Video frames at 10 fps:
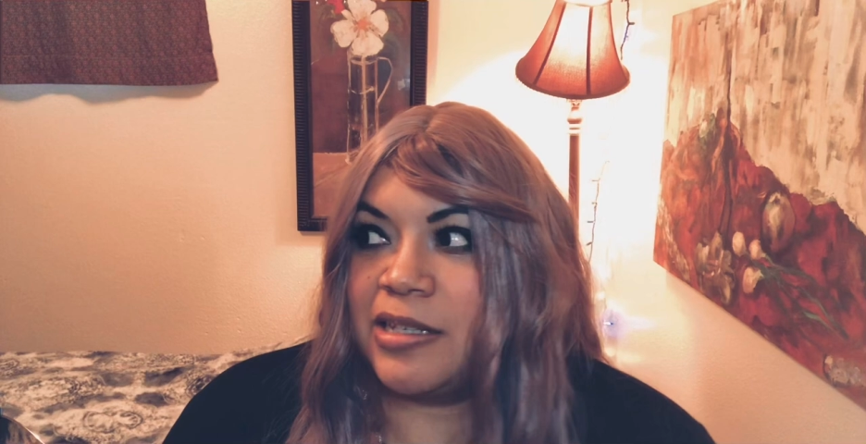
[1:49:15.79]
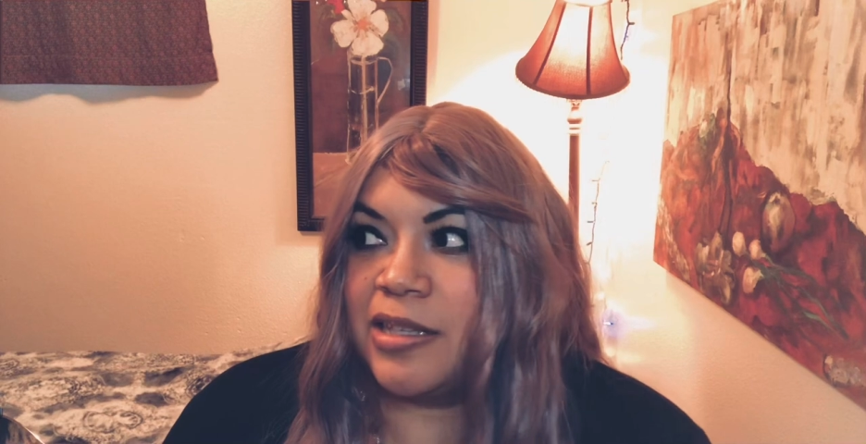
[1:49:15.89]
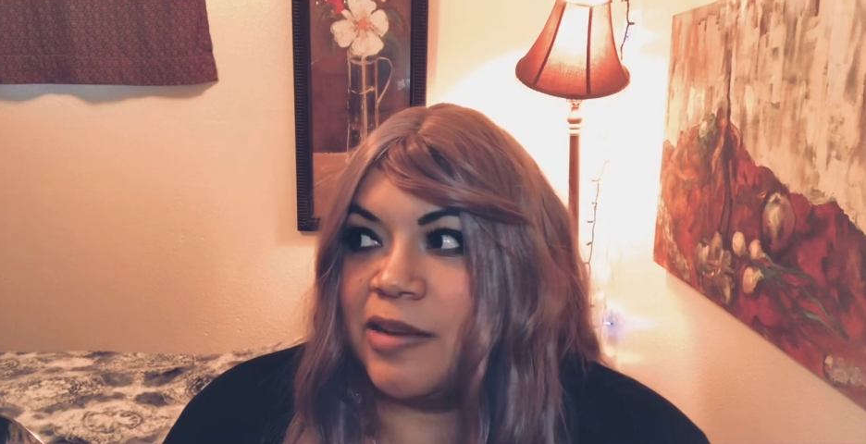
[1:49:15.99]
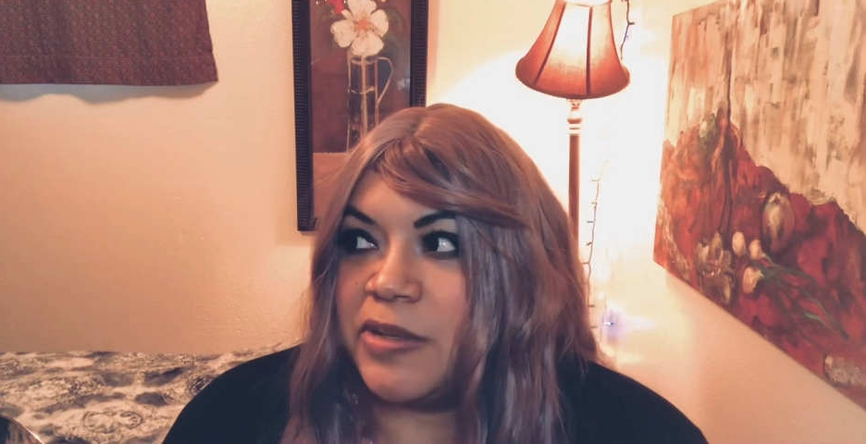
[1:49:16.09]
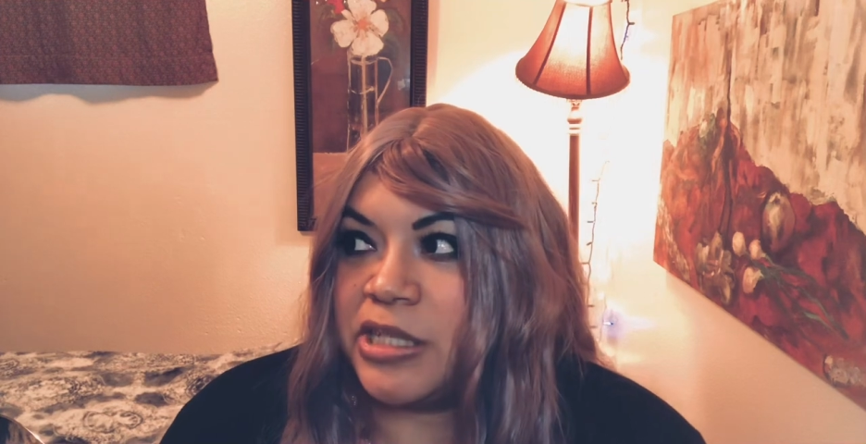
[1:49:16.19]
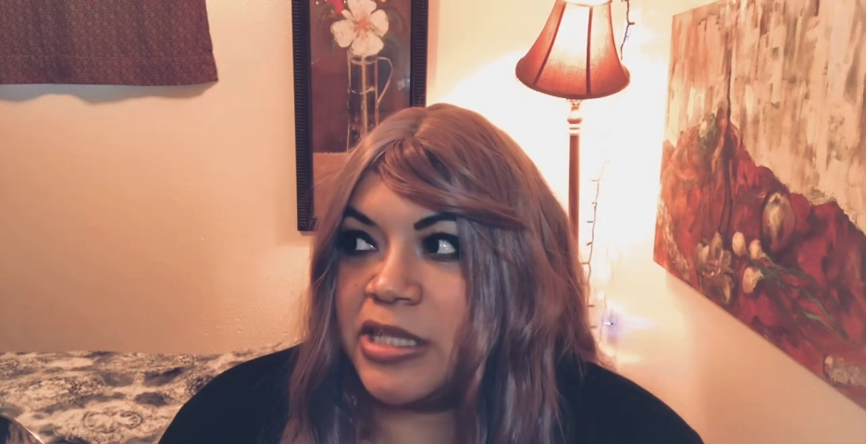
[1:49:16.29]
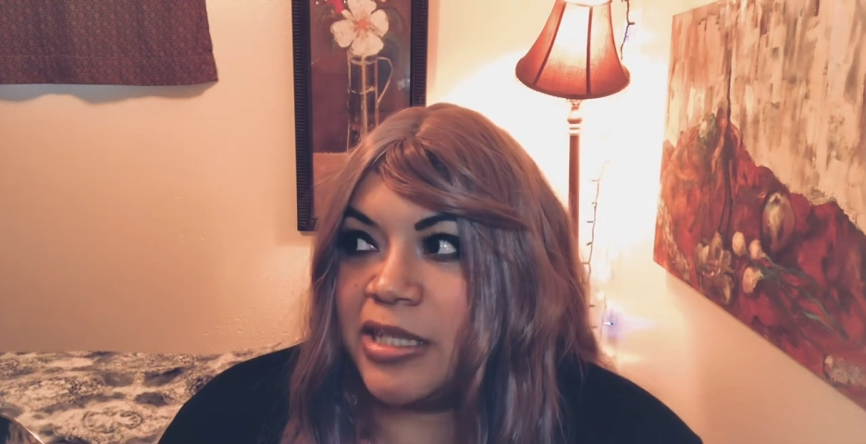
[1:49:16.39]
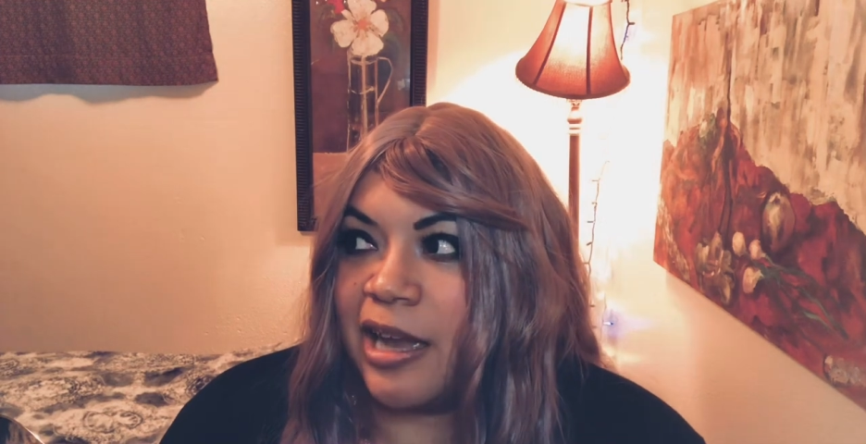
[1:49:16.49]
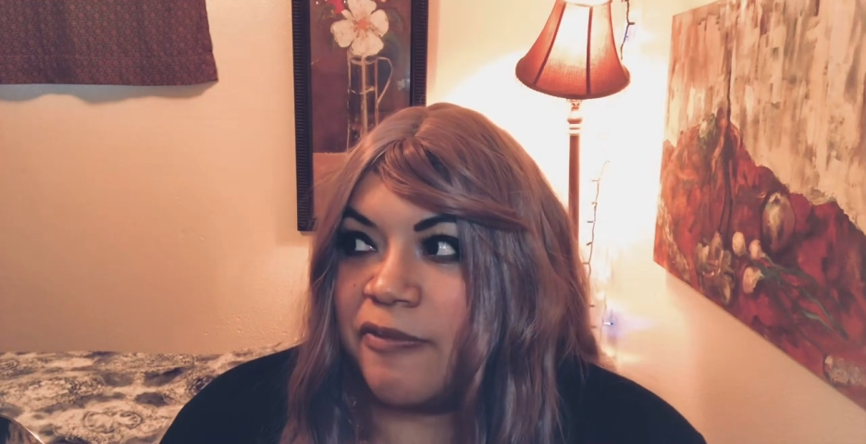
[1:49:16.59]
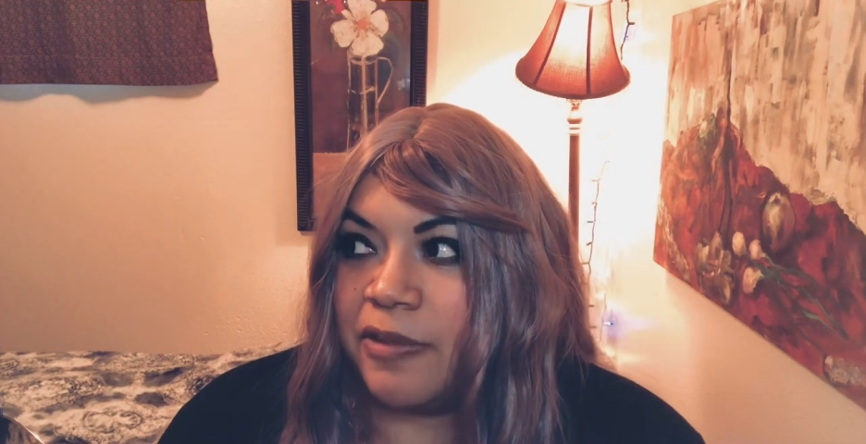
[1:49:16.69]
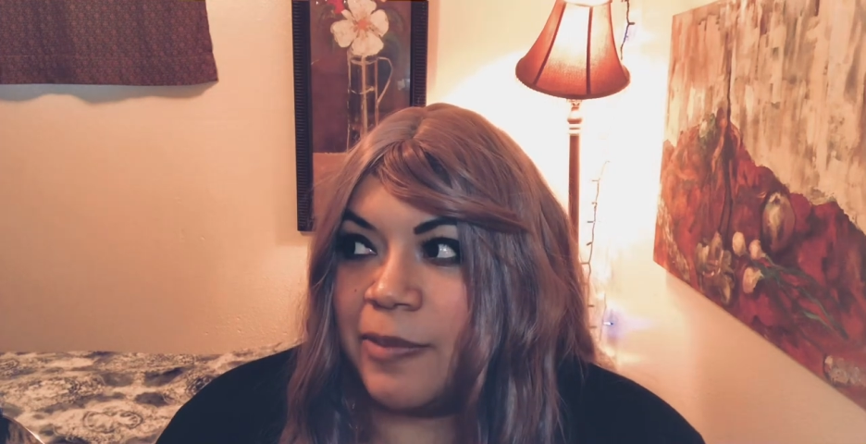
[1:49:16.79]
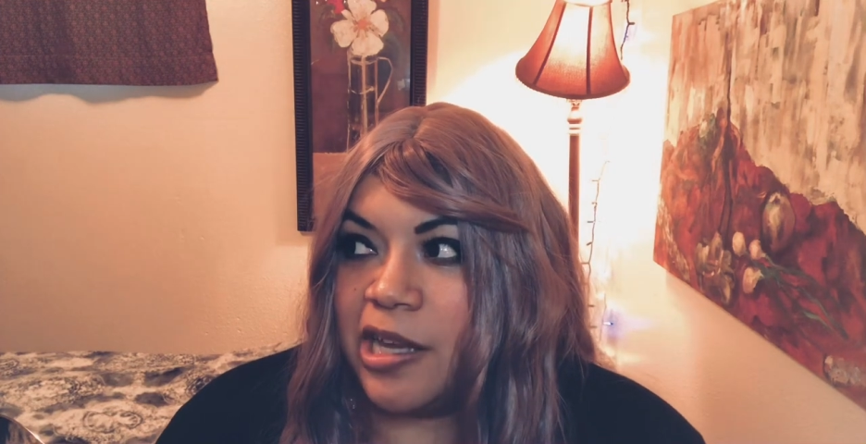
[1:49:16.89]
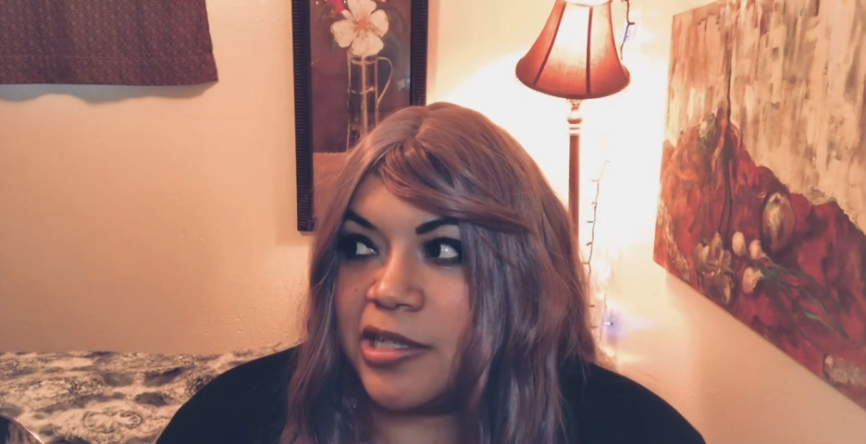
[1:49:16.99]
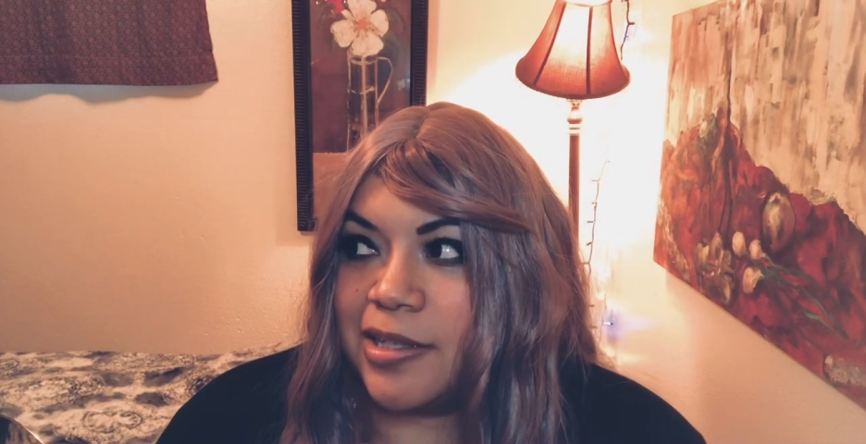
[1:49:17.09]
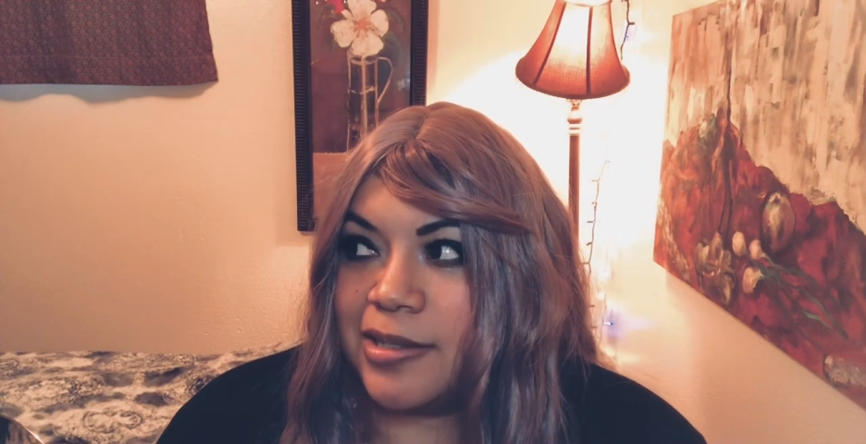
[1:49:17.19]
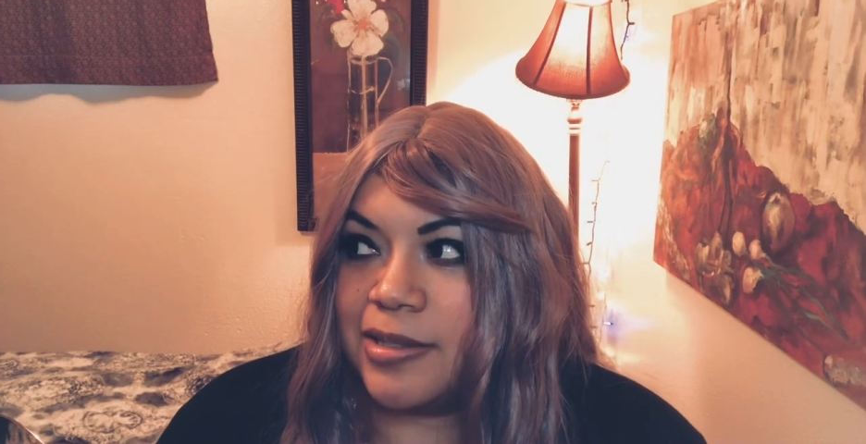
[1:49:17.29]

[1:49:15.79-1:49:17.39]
did that was just affirmations.